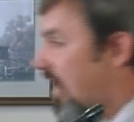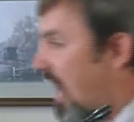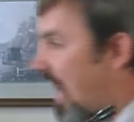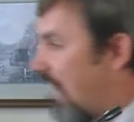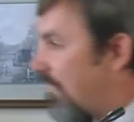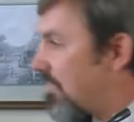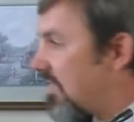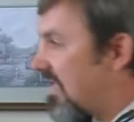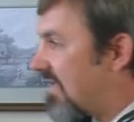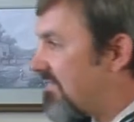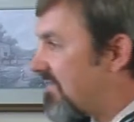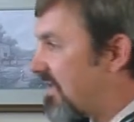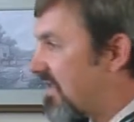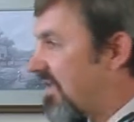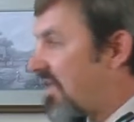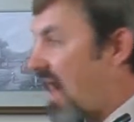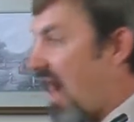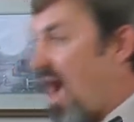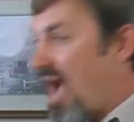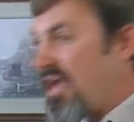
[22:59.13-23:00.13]
I believe
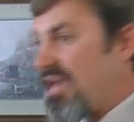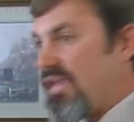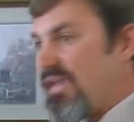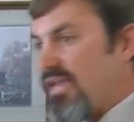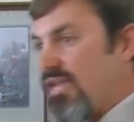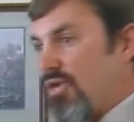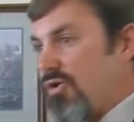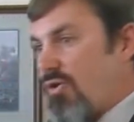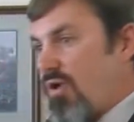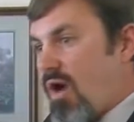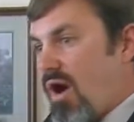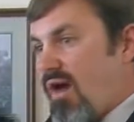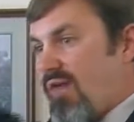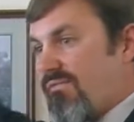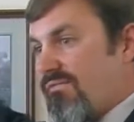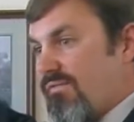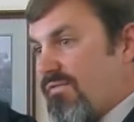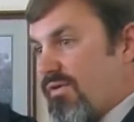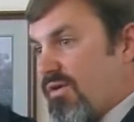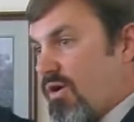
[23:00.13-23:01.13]
in God, and then you're
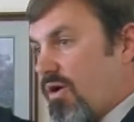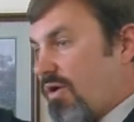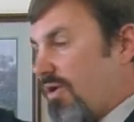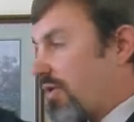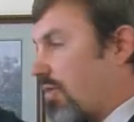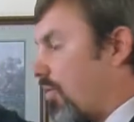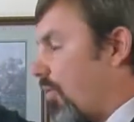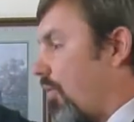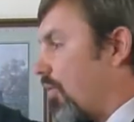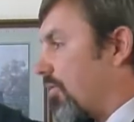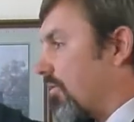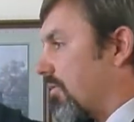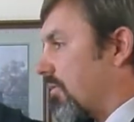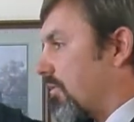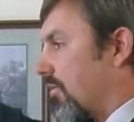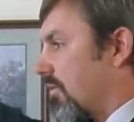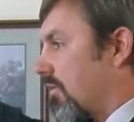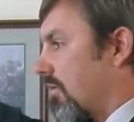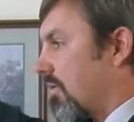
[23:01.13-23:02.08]
off on the corner